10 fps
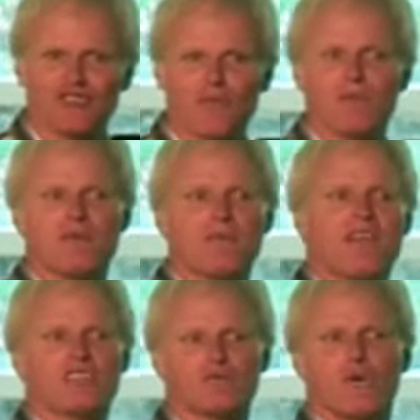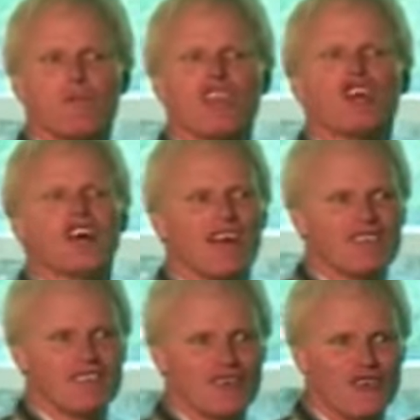You might be amazed what we look
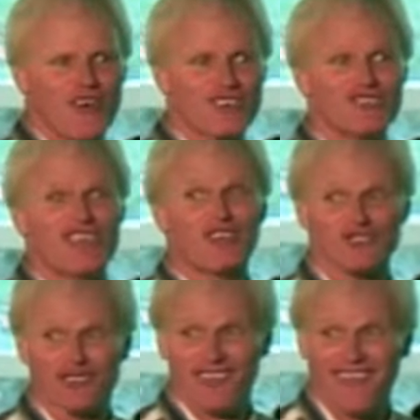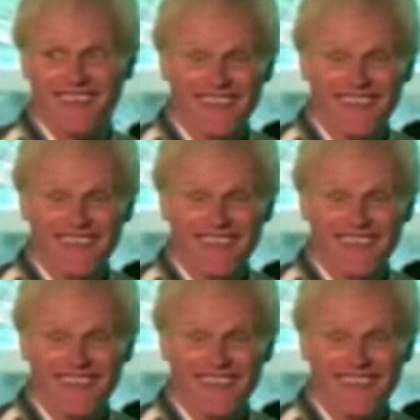like in Christ sexually.